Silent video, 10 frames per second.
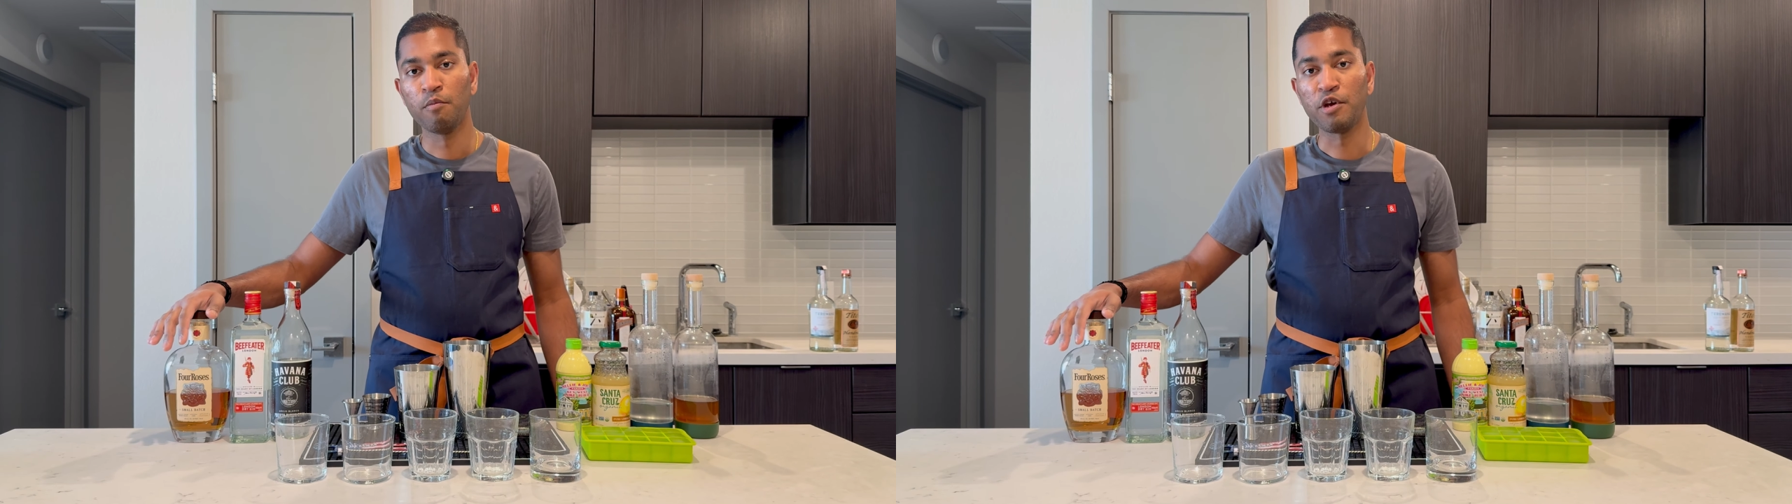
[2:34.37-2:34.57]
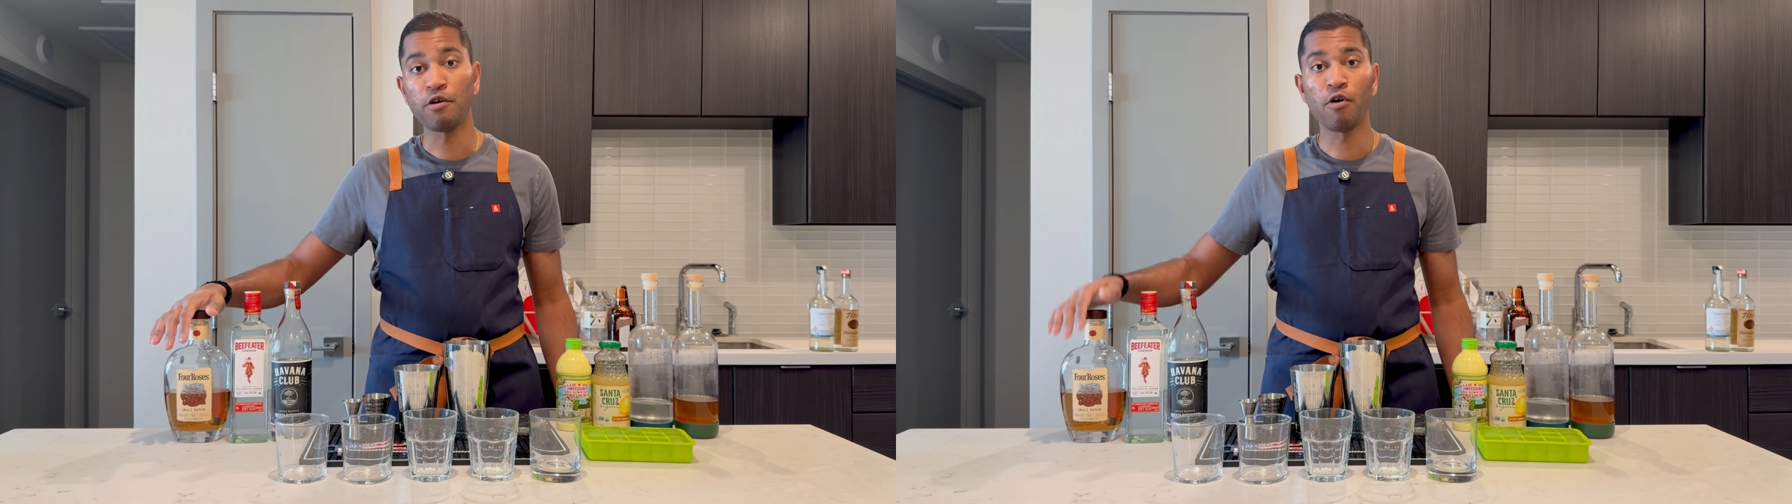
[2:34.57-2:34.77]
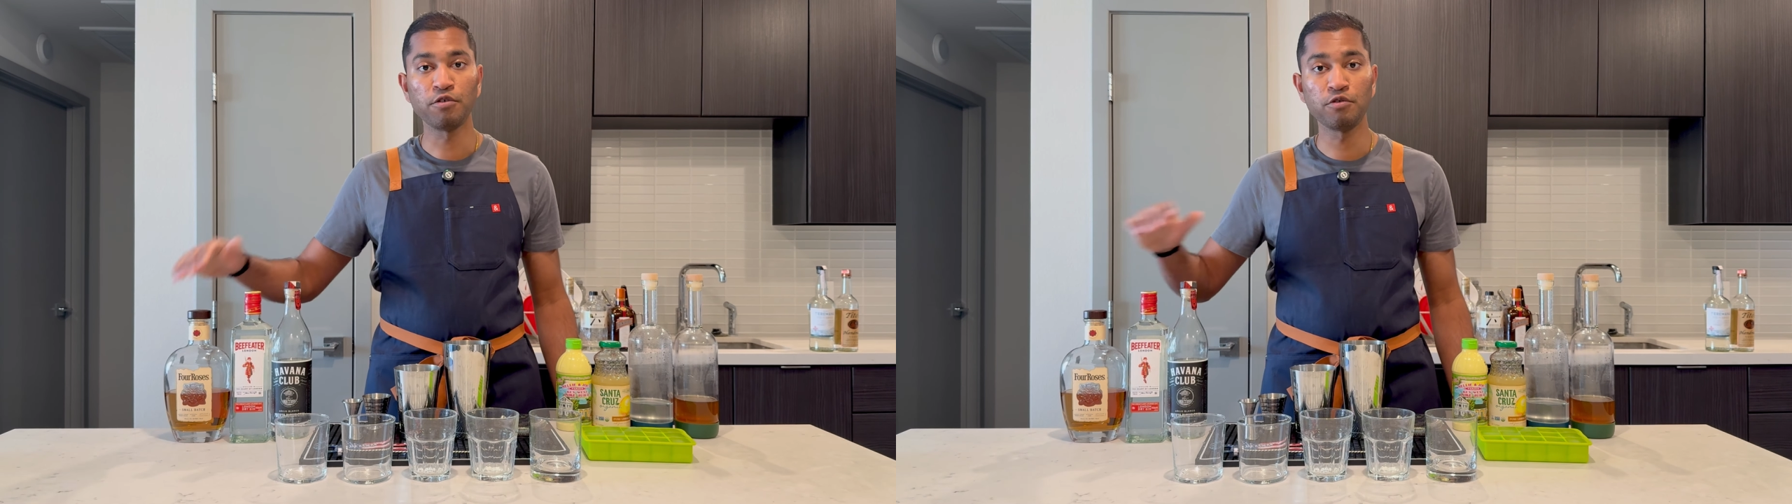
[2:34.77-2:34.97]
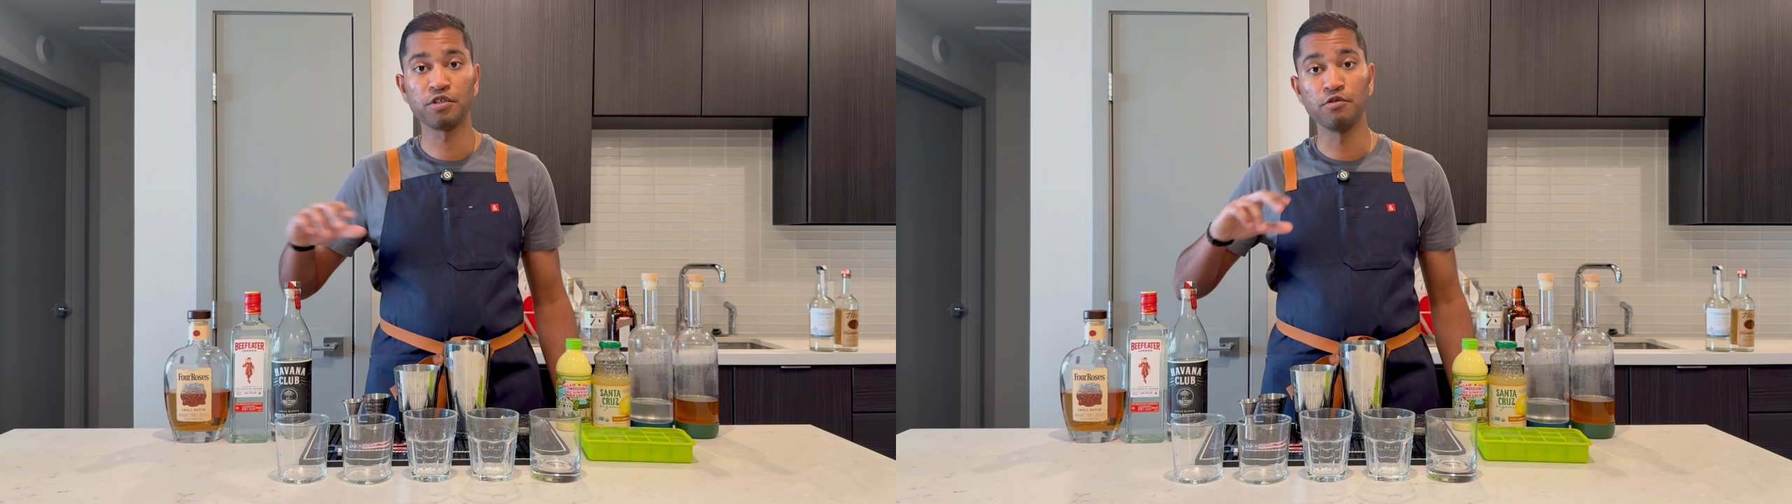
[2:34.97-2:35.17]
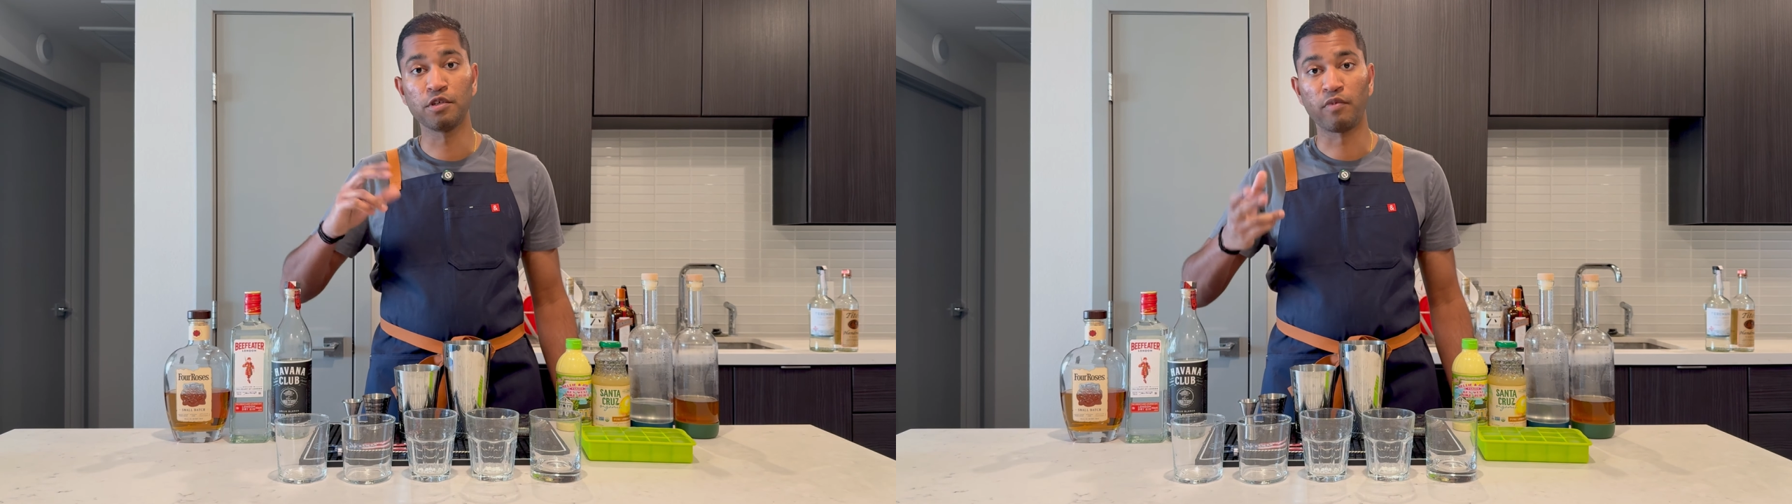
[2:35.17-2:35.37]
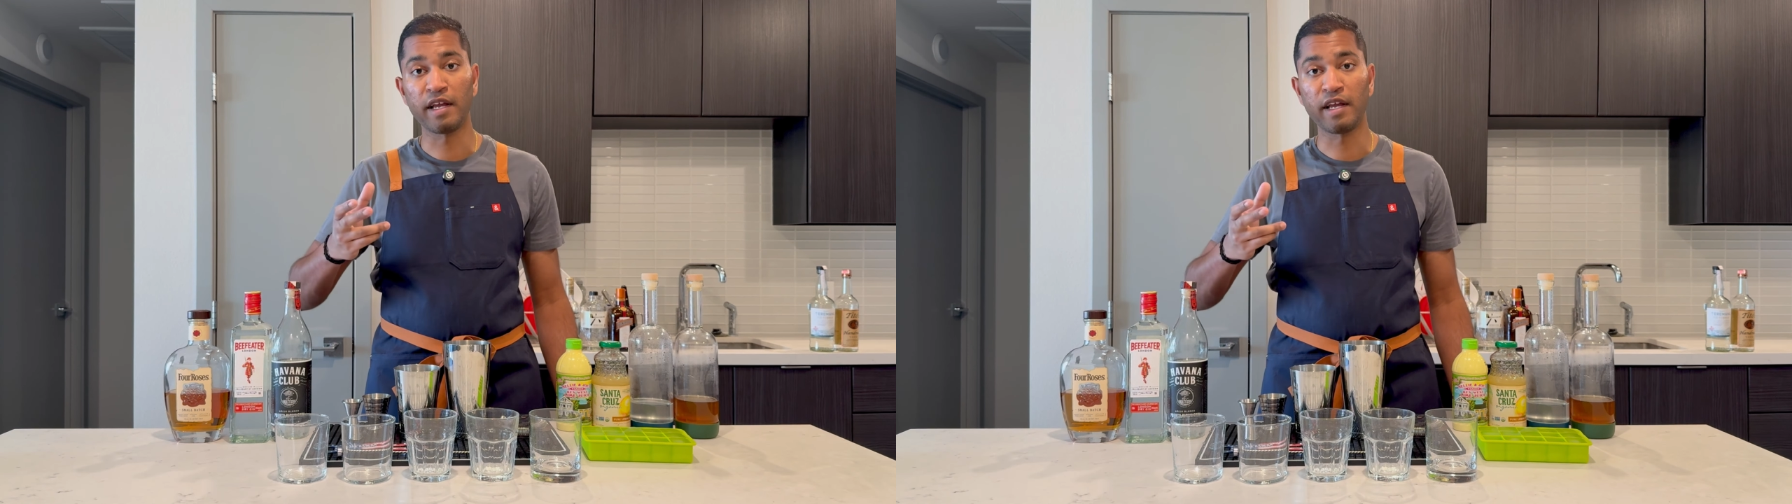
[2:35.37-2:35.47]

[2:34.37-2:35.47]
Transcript: But you can also just use the